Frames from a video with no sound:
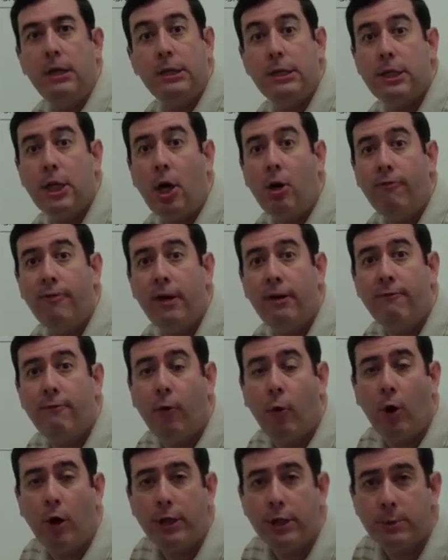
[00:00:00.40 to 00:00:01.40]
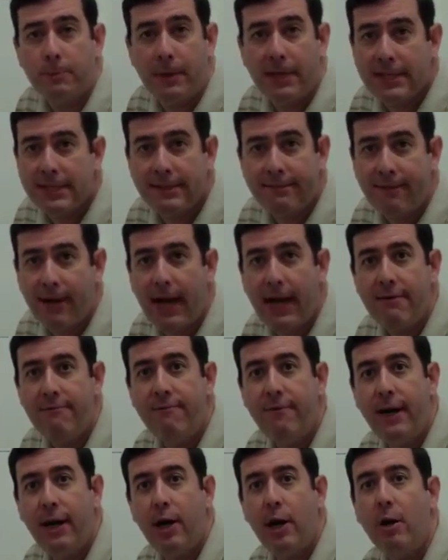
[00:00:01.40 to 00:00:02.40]
Solving for a
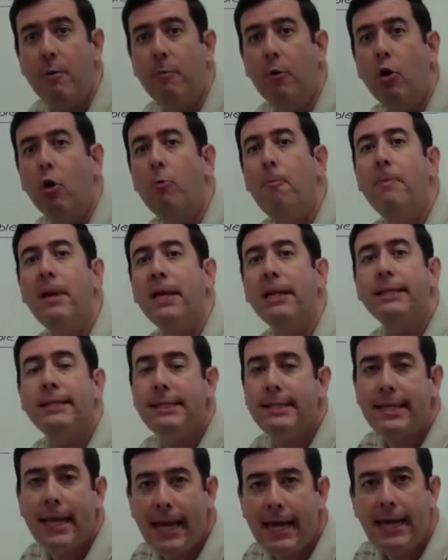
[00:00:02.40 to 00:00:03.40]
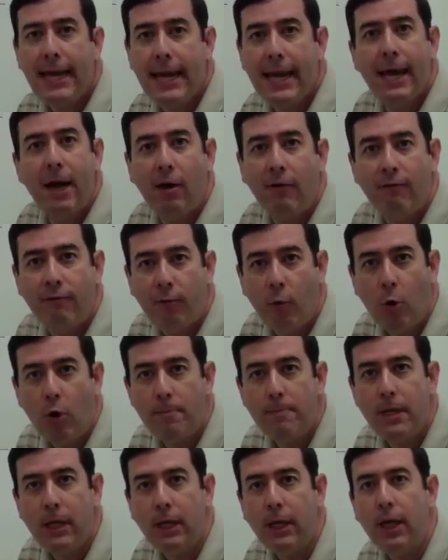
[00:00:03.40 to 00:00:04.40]
specified variable means taking a
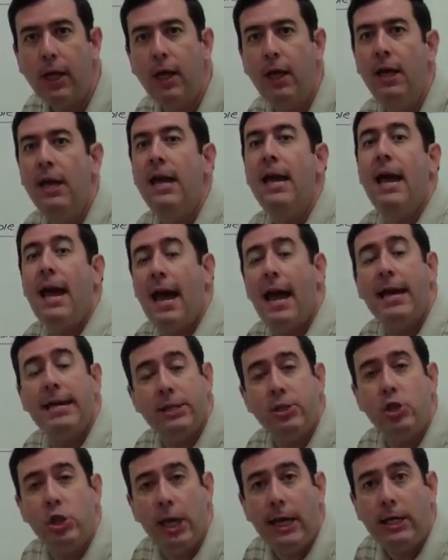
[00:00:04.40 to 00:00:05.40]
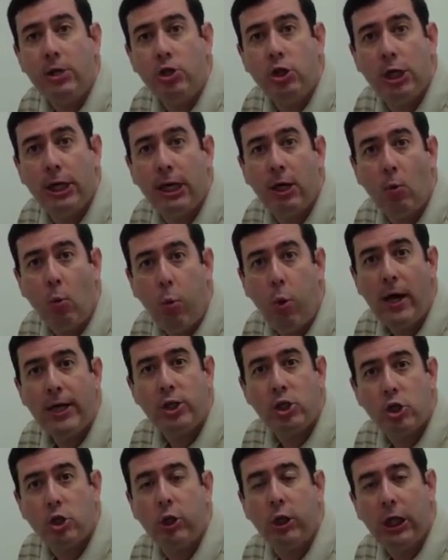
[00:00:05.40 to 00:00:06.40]
formula and changing
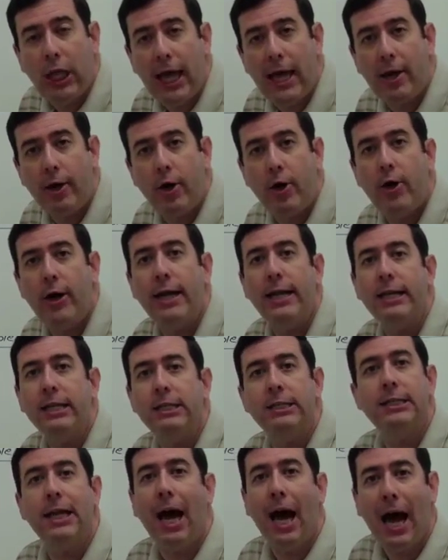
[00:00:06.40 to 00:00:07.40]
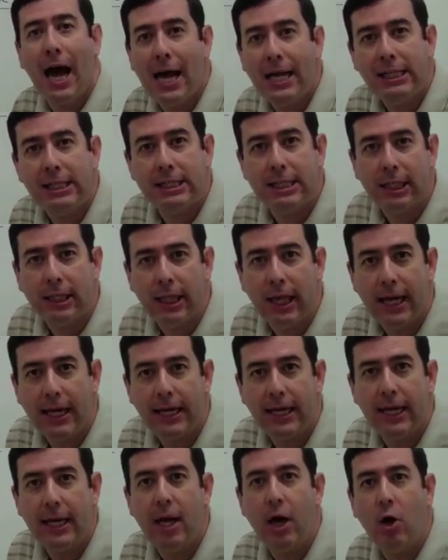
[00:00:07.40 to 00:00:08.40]
which letter is
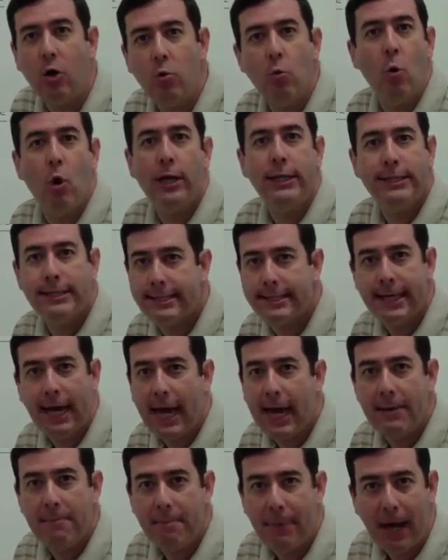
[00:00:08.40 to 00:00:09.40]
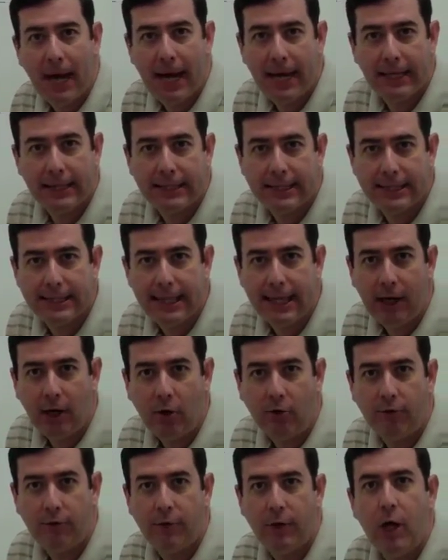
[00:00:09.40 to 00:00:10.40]
isolated on one side by
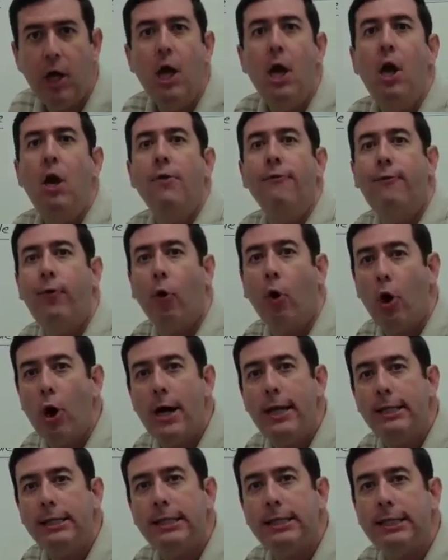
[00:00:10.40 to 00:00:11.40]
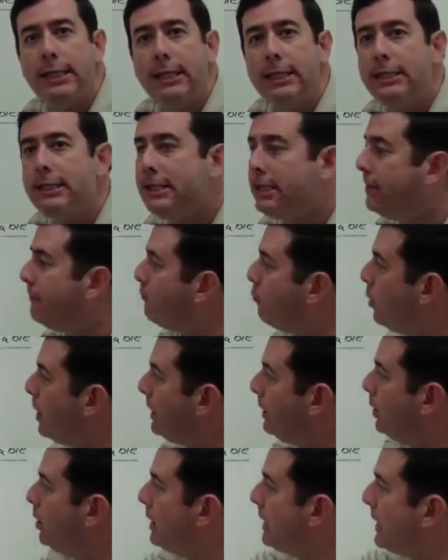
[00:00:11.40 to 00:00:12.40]
itself. For instance, if
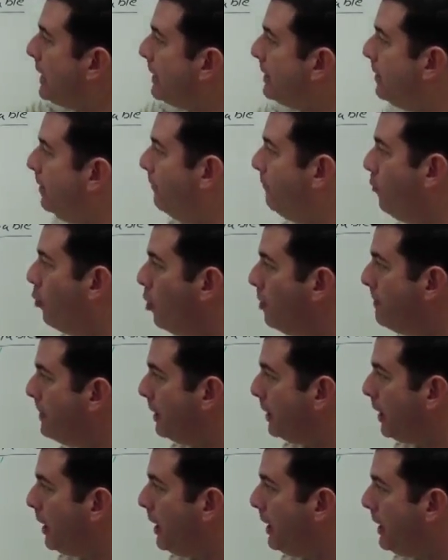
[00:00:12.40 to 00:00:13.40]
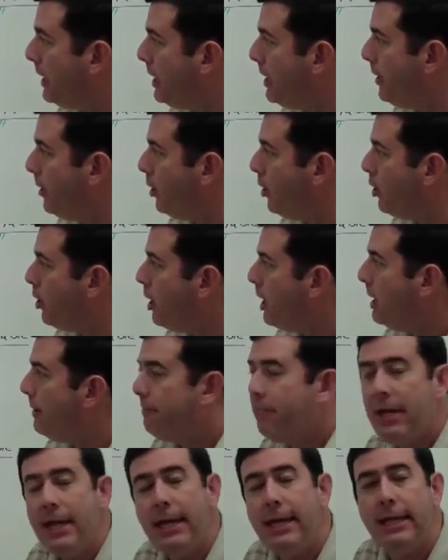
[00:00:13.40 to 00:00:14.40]
we look at the formula
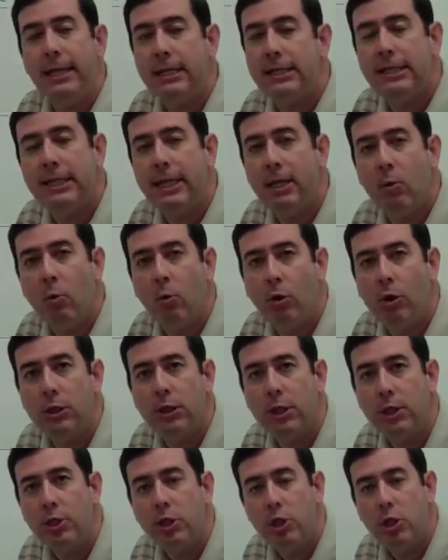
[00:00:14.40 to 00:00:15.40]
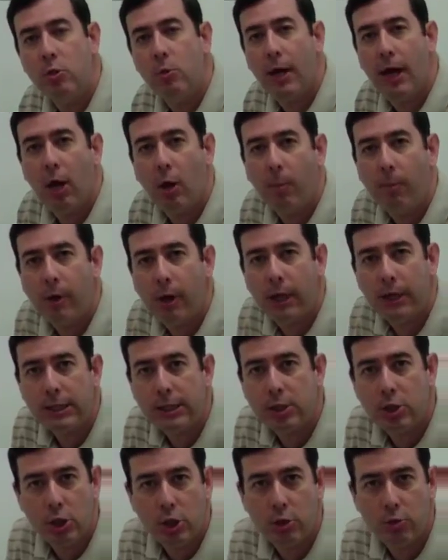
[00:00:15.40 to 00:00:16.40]
here, P is equal to 2L
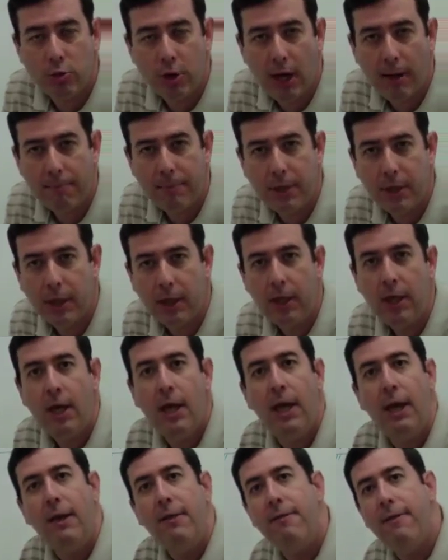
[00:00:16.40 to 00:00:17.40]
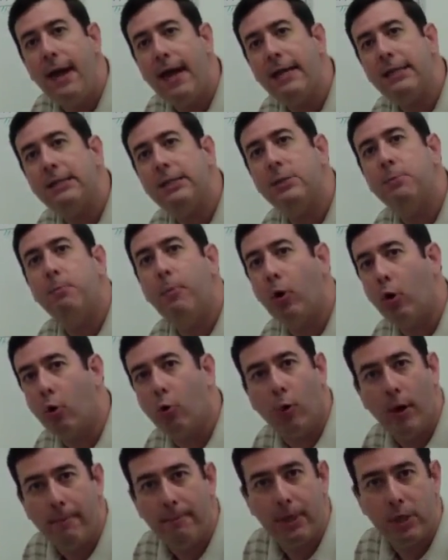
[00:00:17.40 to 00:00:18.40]
plus 2W, that's
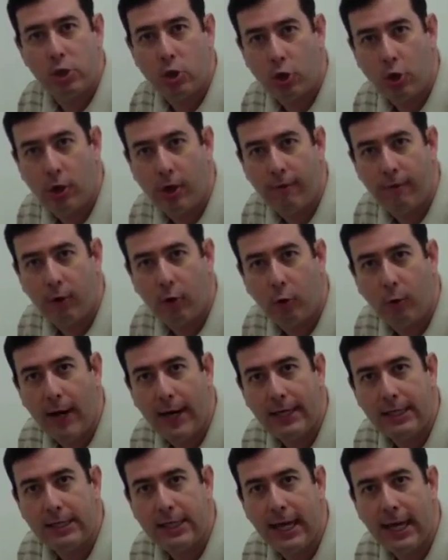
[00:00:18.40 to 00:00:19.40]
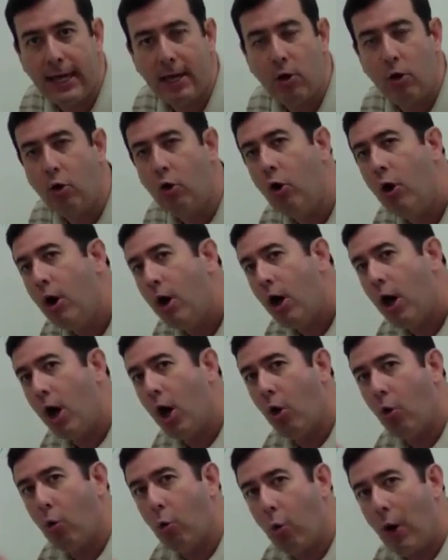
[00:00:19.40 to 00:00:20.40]
perimeter of a rectangle
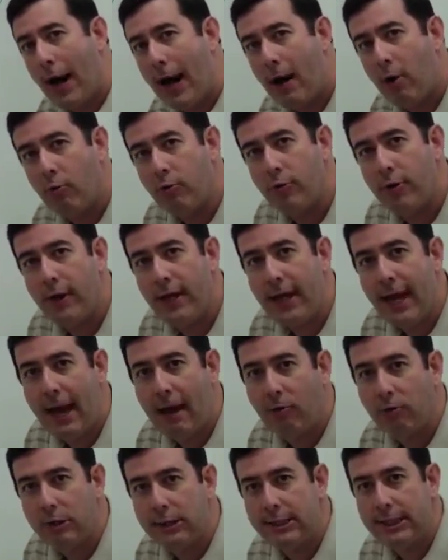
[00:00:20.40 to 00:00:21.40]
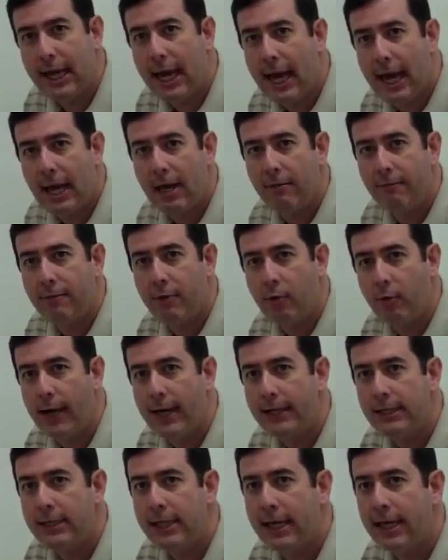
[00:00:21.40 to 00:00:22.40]
around the outside of the
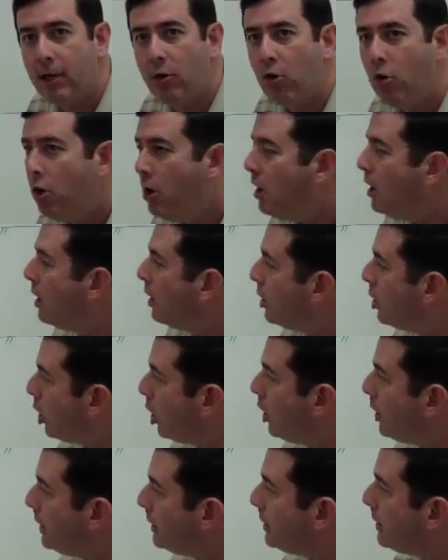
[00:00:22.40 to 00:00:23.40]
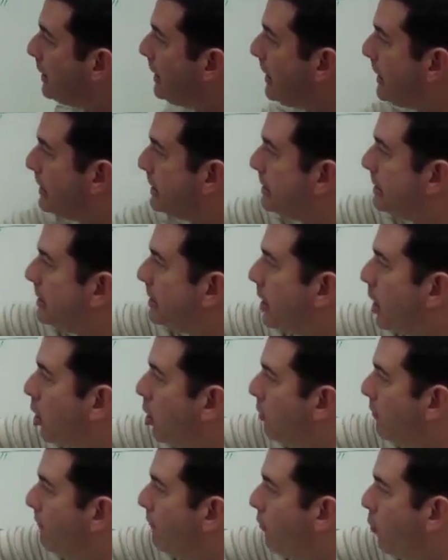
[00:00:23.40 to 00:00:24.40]
rectangle. Currently, it's
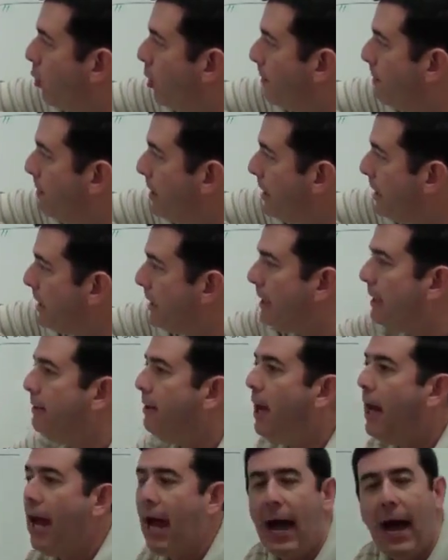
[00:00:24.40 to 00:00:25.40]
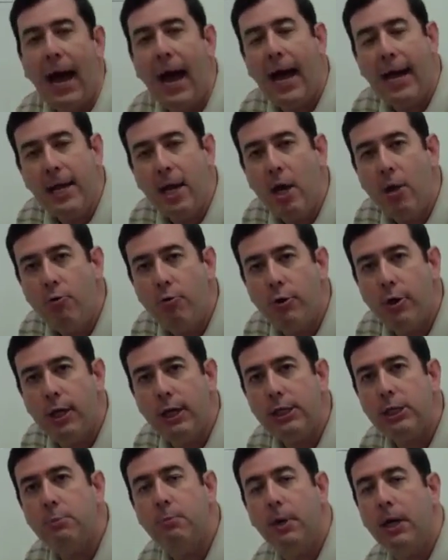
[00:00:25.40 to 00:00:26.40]
solved for P. I know
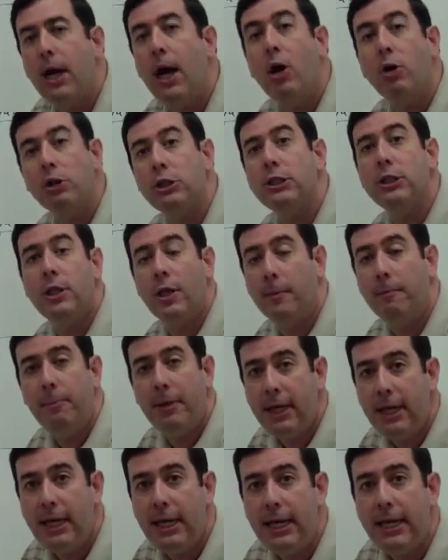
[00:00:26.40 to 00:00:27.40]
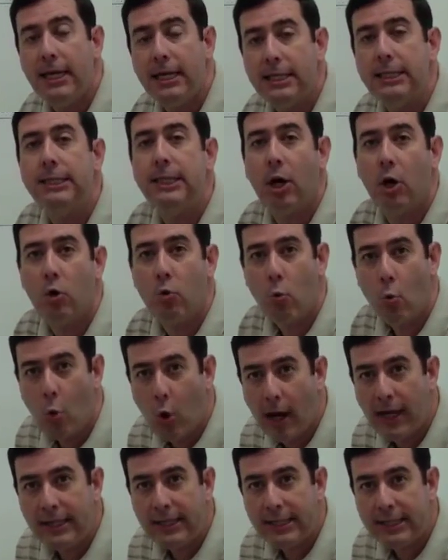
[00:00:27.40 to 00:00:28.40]
this because the P is on
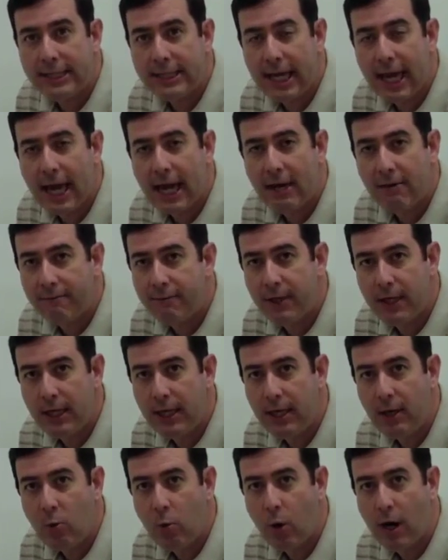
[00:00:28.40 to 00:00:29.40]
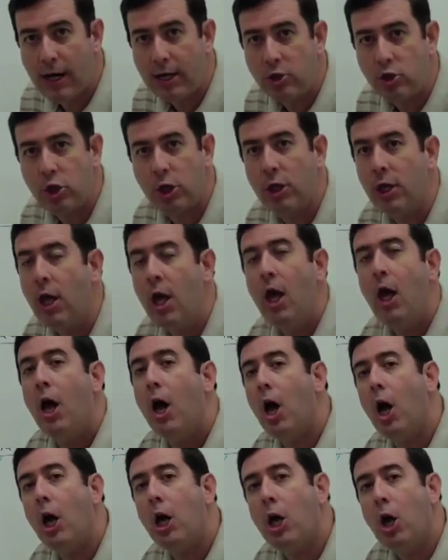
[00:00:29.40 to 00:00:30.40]
one side of the equation,
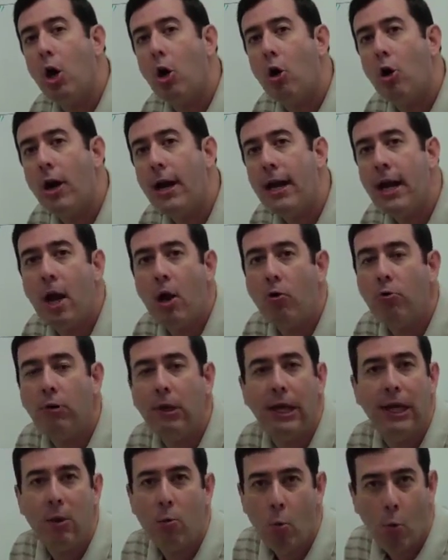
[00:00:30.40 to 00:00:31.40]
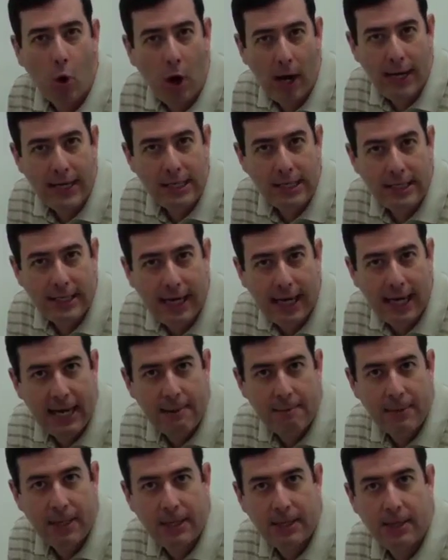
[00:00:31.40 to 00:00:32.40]
occurring only one
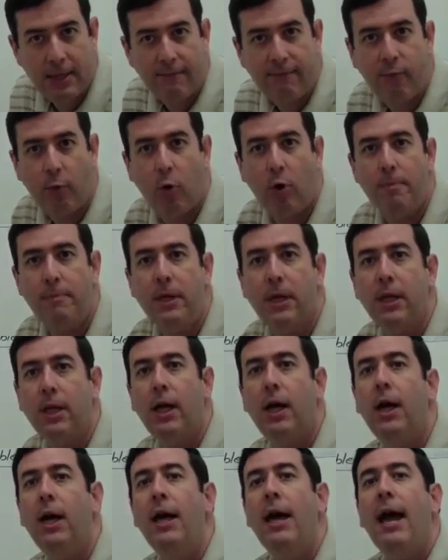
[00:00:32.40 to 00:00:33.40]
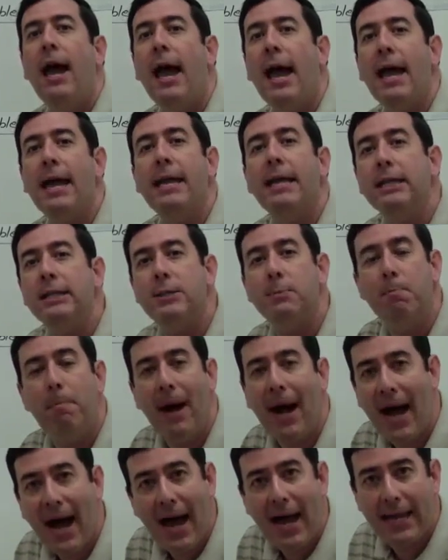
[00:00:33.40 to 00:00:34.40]
time in the formula, and it's
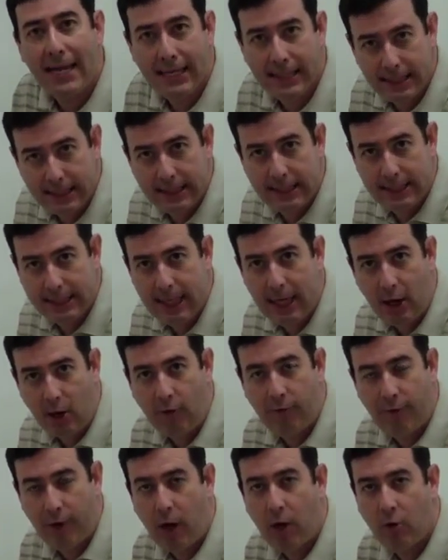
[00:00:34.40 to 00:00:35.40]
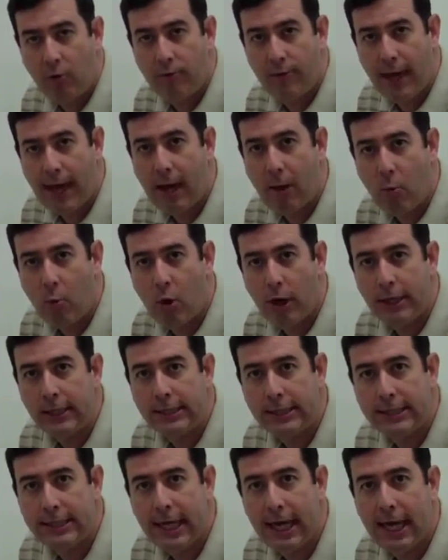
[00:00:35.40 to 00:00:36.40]
by itself on that
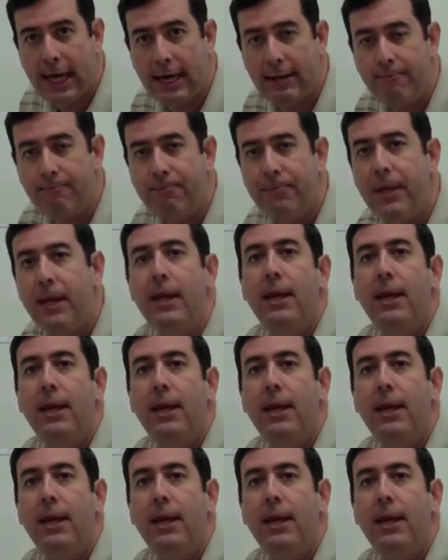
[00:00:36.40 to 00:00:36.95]
one side.